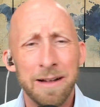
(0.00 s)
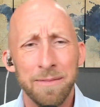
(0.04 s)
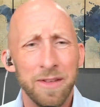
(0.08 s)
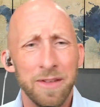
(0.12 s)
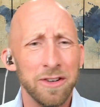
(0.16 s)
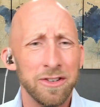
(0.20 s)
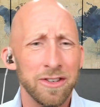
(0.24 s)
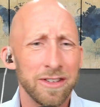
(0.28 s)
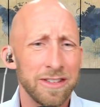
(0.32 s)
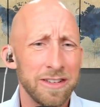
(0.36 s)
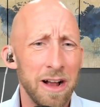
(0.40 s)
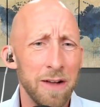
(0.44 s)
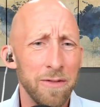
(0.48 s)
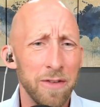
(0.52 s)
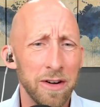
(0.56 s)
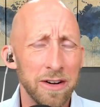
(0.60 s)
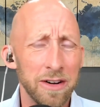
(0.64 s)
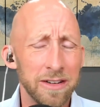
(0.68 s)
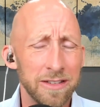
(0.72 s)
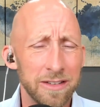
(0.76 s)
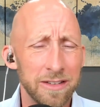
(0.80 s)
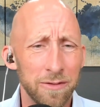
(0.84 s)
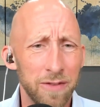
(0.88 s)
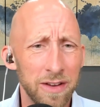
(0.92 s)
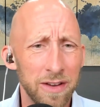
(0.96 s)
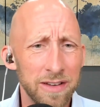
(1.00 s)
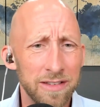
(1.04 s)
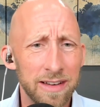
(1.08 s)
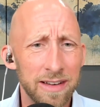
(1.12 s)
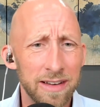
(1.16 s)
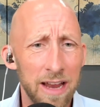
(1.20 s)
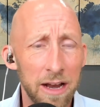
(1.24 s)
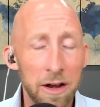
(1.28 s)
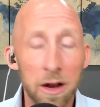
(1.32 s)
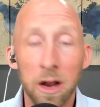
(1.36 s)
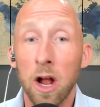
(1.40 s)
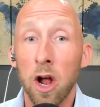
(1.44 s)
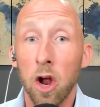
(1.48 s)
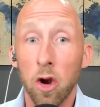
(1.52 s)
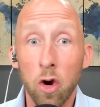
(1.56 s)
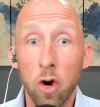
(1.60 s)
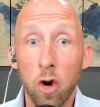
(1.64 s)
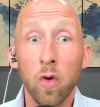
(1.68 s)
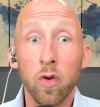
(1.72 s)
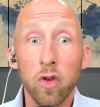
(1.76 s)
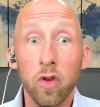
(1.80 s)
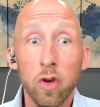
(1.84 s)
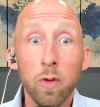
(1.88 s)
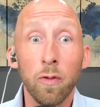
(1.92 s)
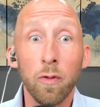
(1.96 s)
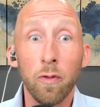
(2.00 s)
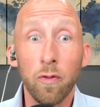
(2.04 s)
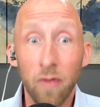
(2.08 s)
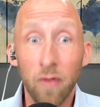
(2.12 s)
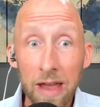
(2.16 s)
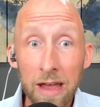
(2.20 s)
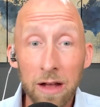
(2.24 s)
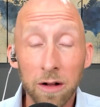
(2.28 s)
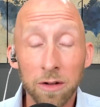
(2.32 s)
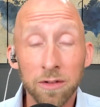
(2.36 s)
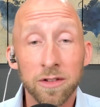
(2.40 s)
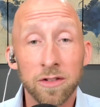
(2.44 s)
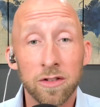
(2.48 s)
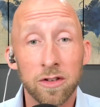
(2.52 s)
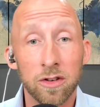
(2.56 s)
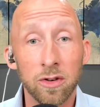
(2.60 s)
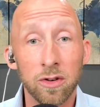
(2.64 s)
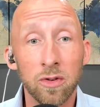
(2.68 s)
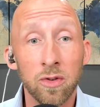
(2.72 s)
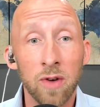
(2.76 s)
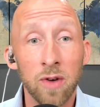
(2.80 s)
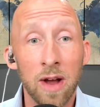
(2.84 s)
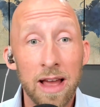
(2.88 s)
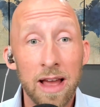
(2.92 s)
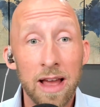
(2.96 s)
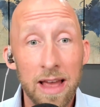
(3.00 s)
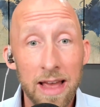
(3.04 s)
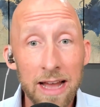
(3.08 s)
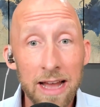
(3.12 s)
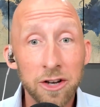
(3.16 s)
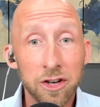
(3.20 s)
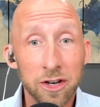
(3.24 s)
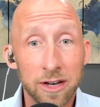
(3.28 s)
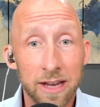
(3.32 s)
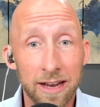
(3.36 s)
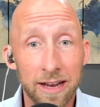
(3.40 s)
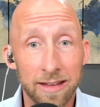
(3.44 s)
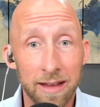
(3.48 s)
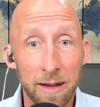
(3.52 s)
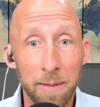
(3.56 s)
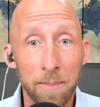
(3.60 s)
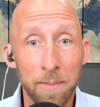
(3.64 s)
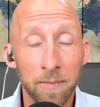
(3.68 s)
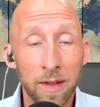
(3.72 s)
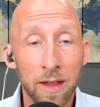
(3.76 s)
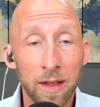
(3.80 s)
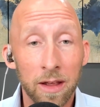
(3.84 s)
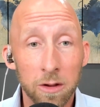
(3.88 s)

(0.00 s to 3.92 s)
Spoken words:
They're just not very sophisticated. No, you failed to educate them.